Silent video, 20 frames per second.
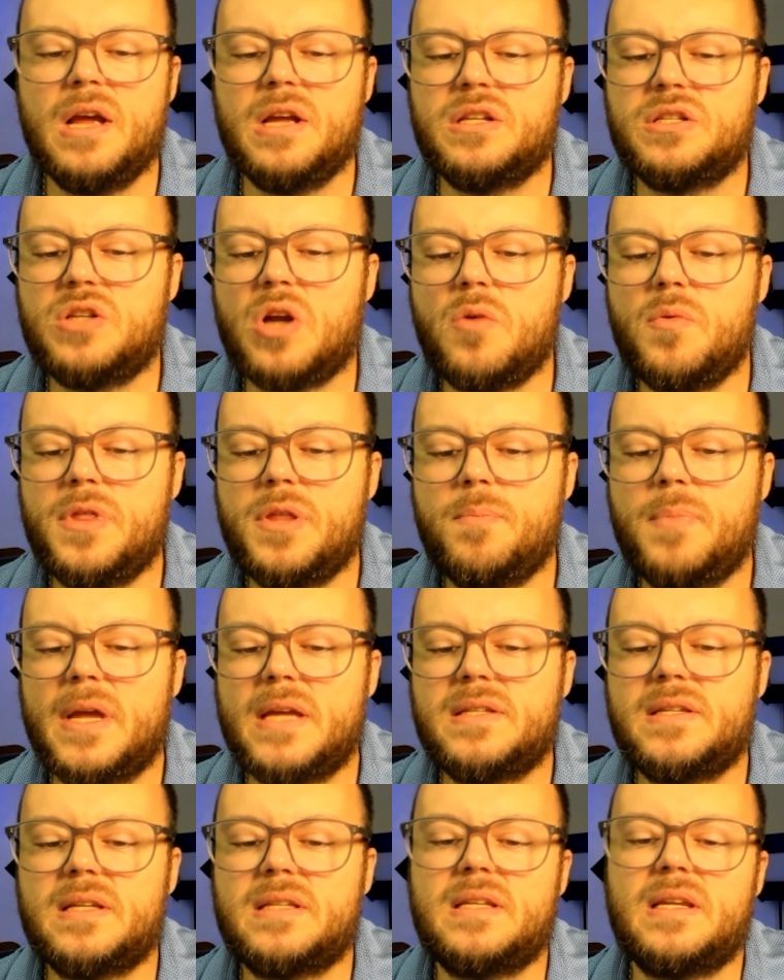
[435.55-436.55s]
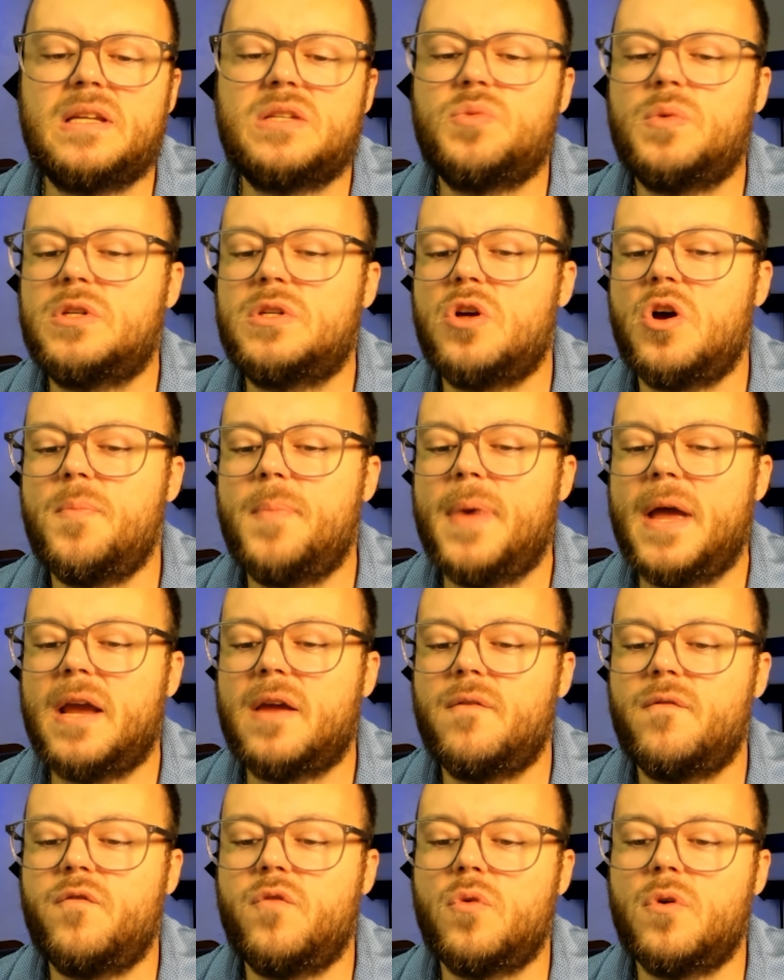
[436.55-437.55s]
Start with the basics, and as we talk back
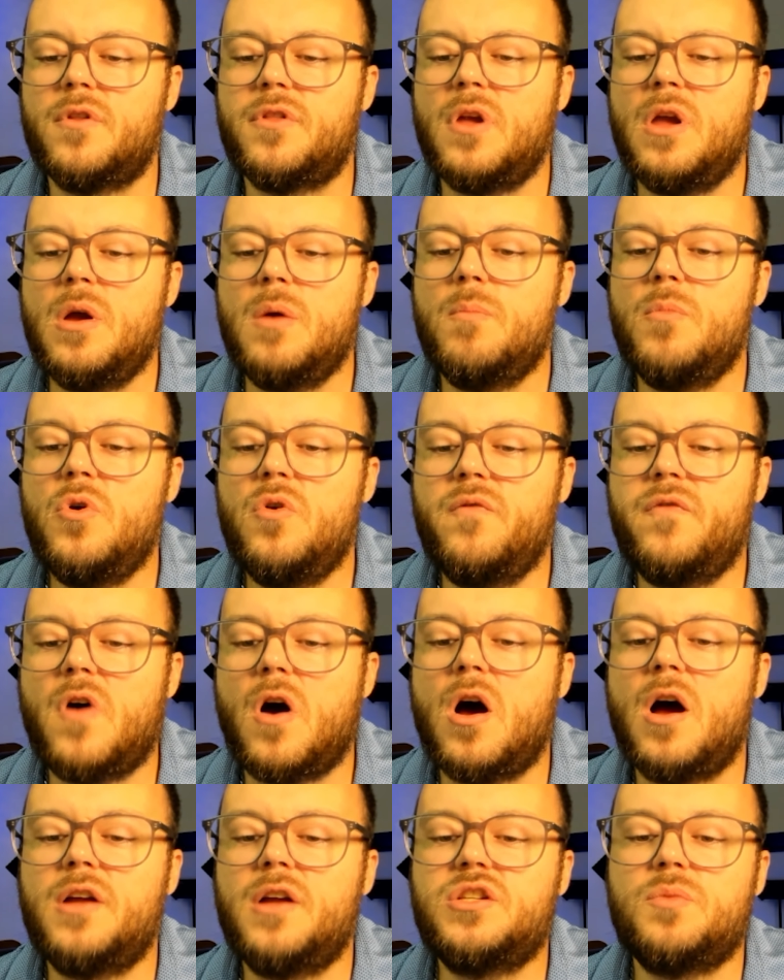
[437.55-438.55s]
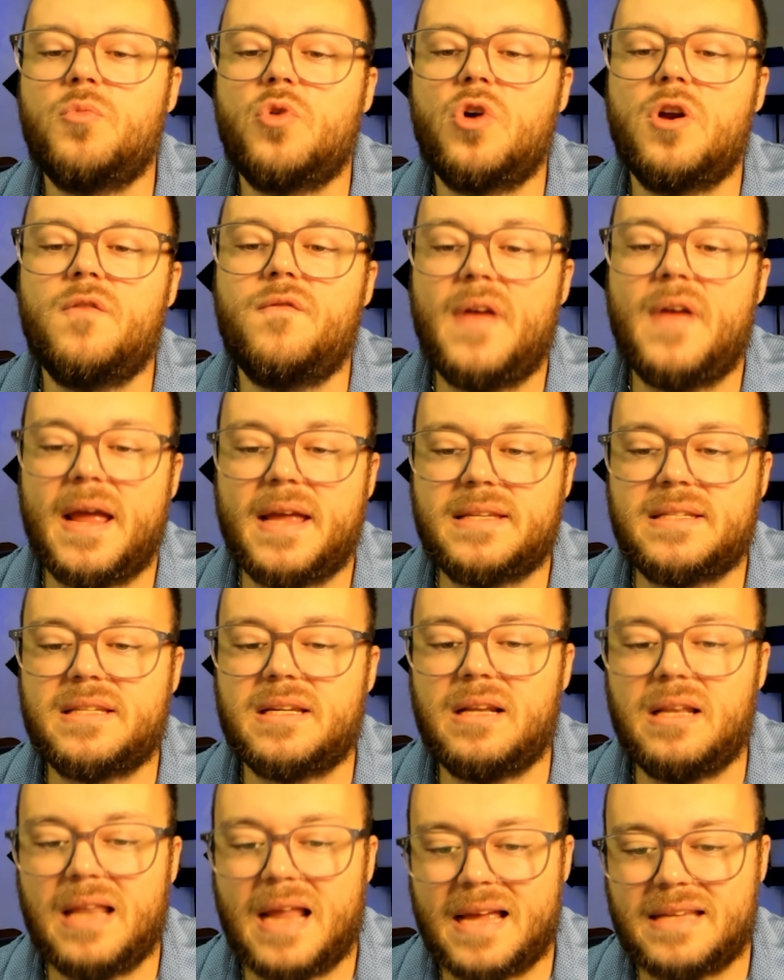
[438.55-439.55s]
and forth, move on to more
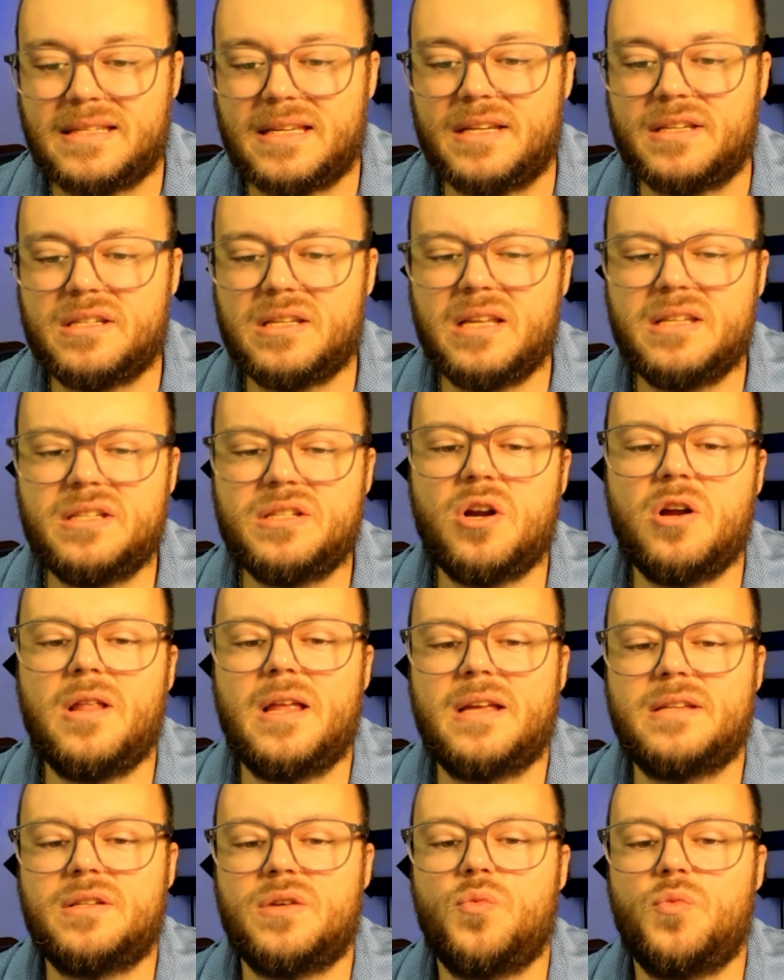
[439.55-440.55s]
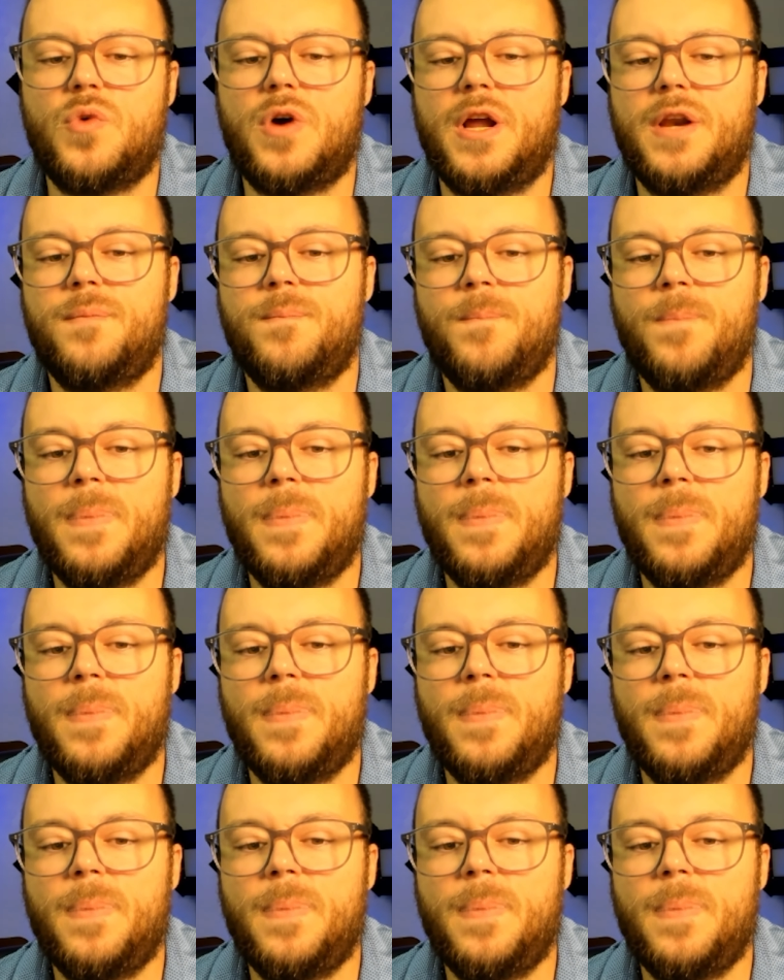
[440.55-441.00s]
advanced lessons. Let's start lesson 1.